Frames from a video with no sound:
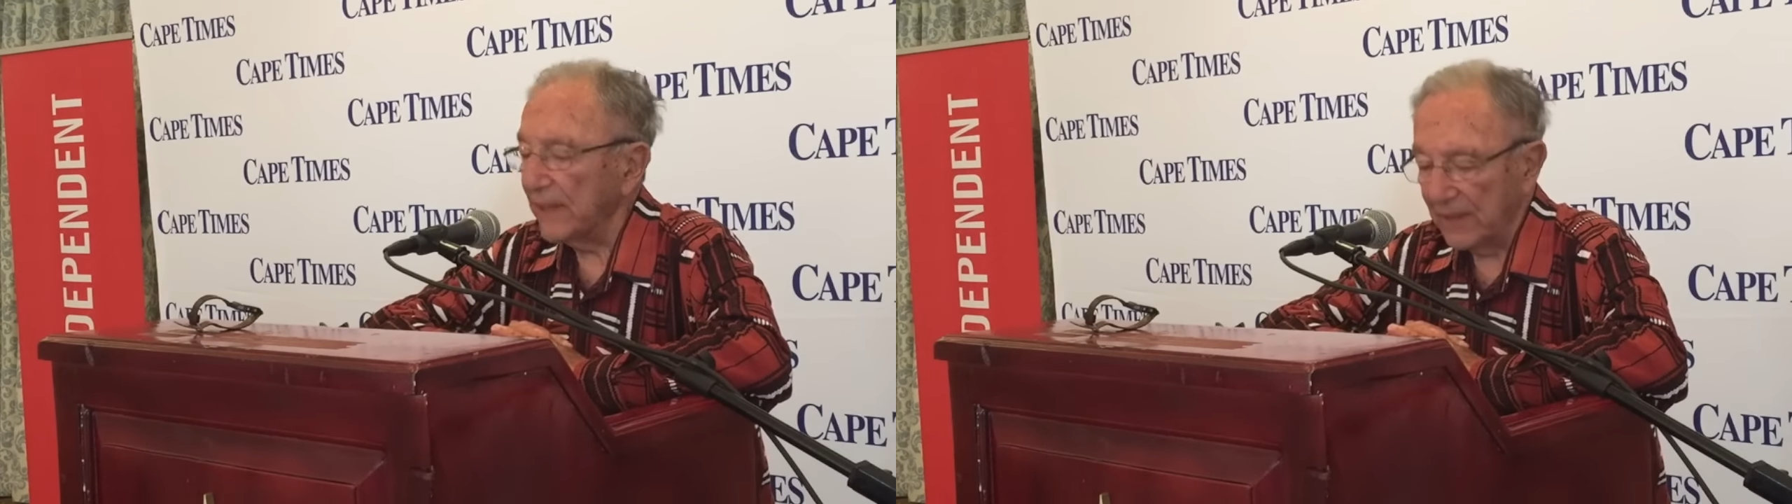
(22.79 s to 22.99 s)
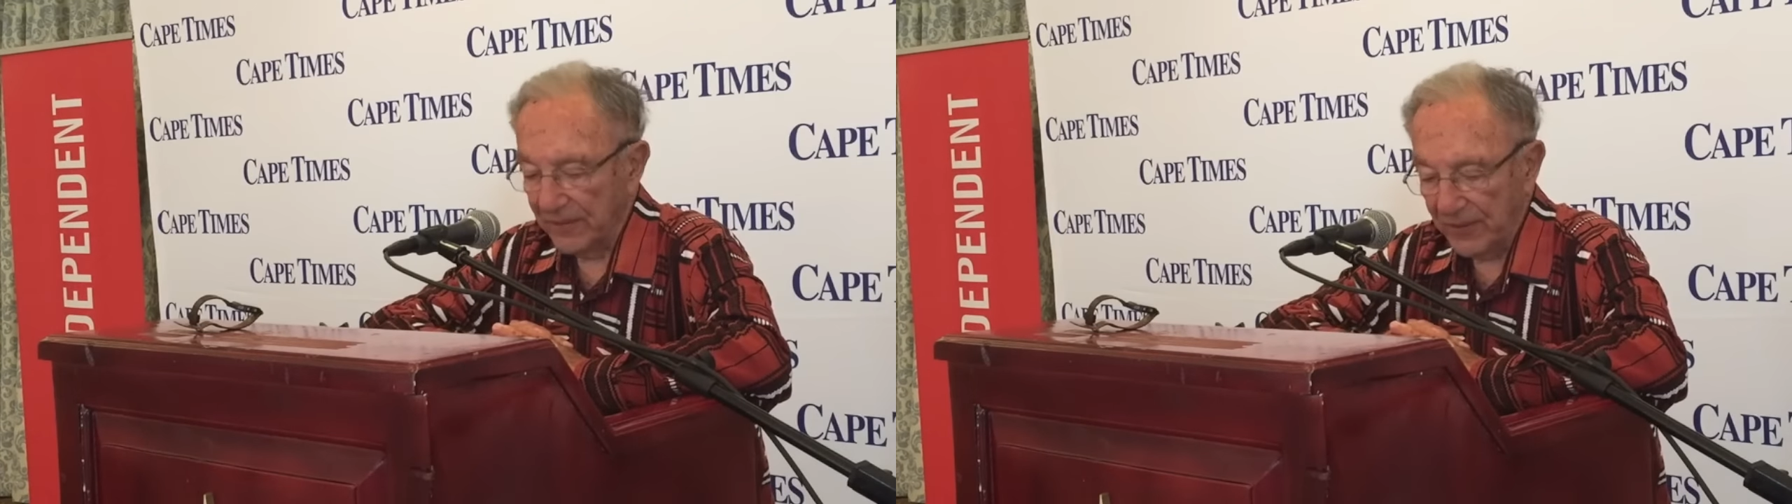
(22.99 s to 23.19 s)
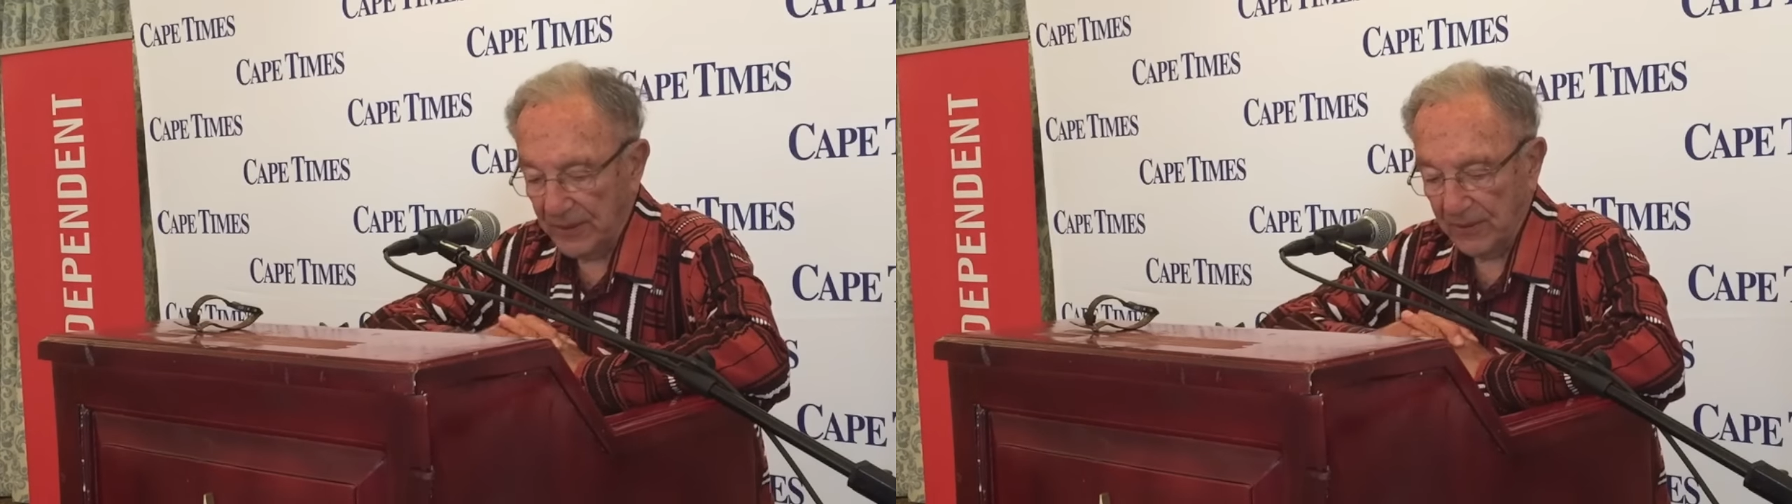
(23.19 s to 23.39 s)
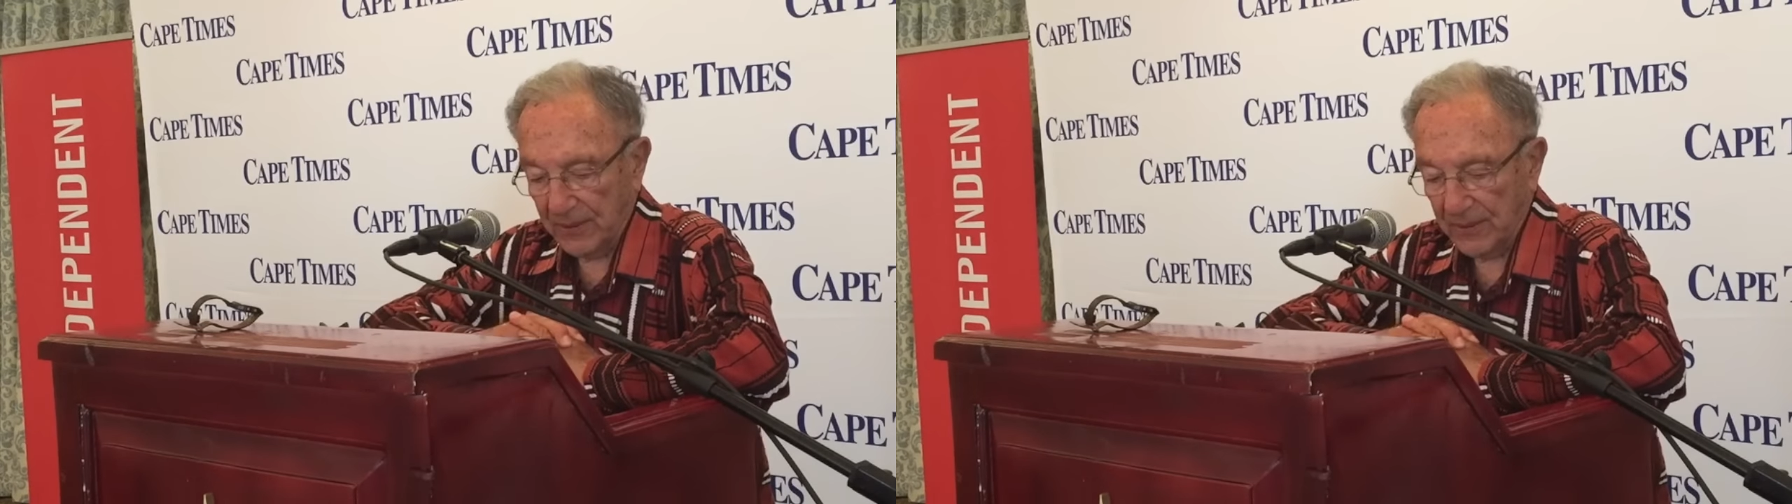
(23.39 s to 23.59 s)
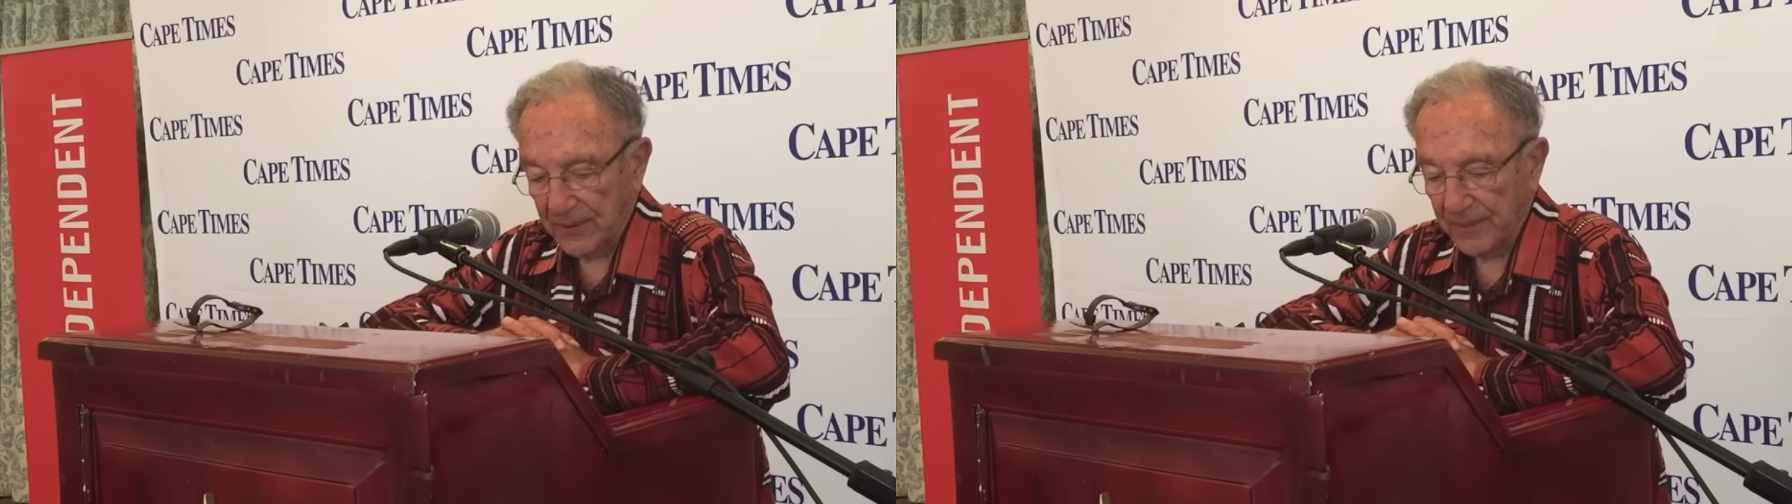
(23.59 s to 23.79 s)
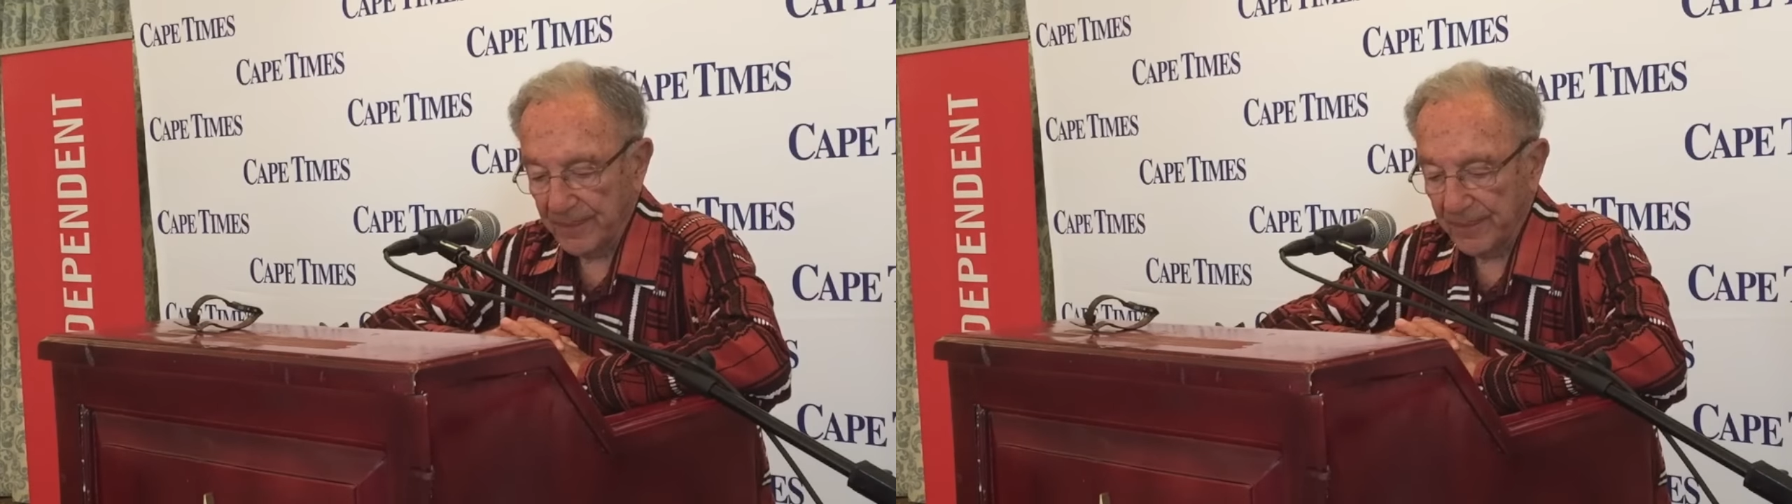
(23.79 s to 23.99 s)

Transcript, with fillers: individuals?